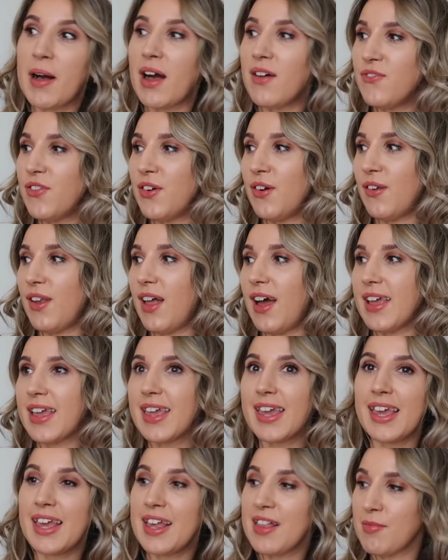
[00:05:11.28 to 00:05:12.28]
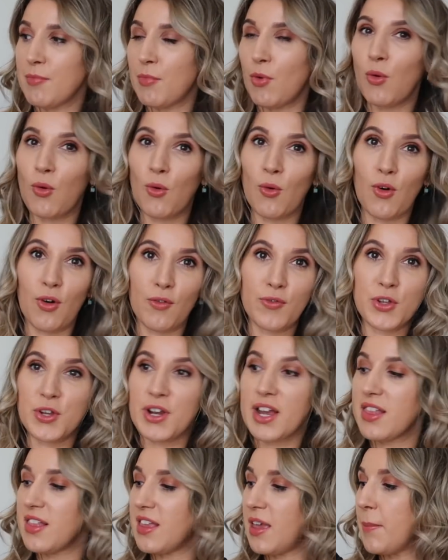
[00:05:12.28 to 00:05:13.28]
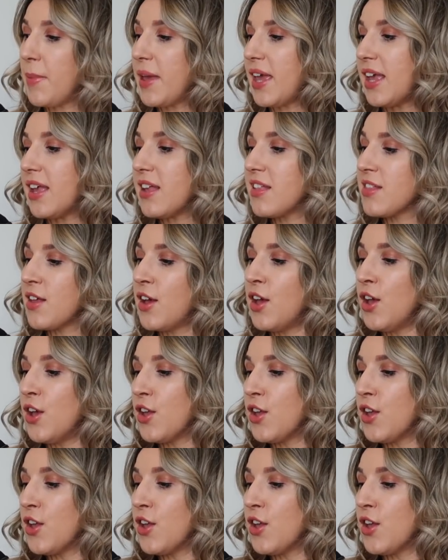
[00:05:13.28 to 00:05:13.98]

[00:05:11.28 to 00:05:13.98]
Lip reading: but I feel like it is more of a dressier piece.